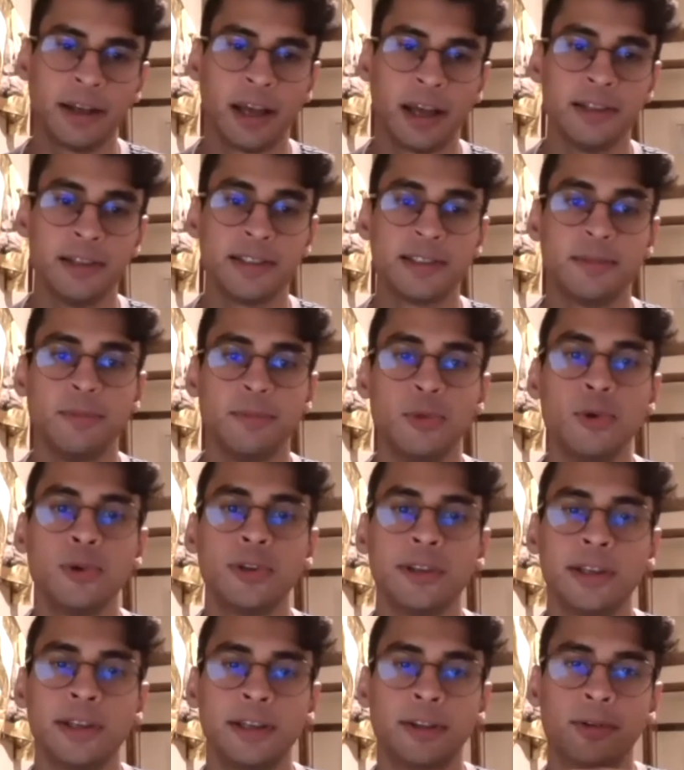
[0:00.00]
and
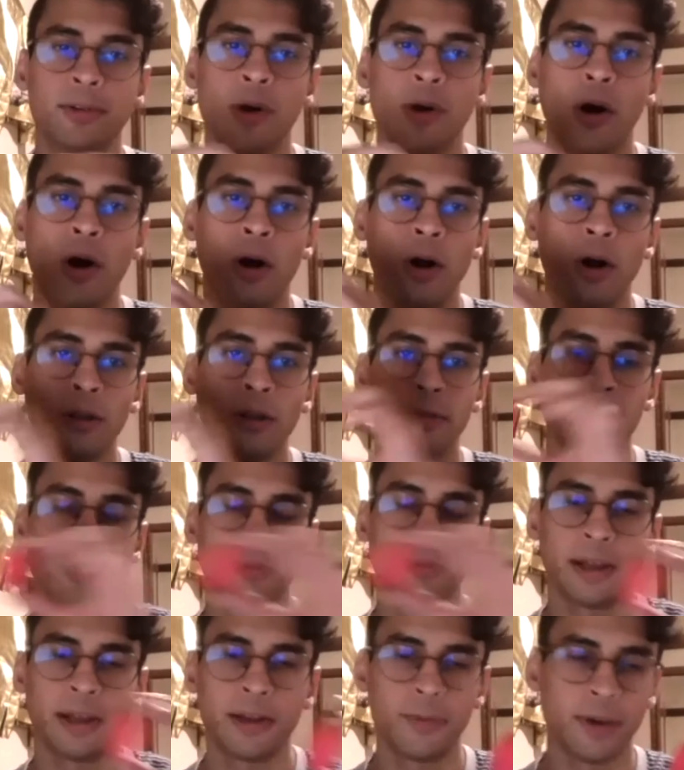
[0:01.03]
smoothly through all of your
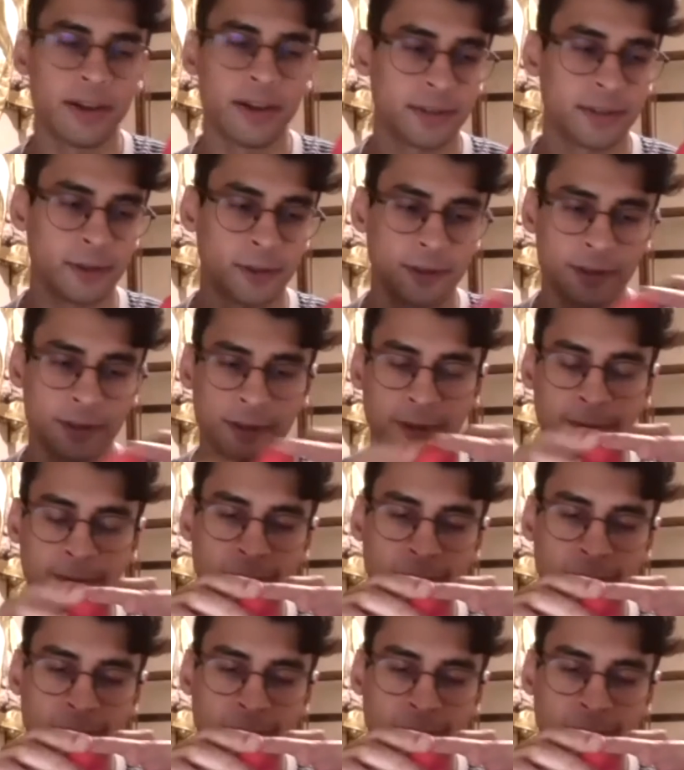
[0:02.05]
blood vessels.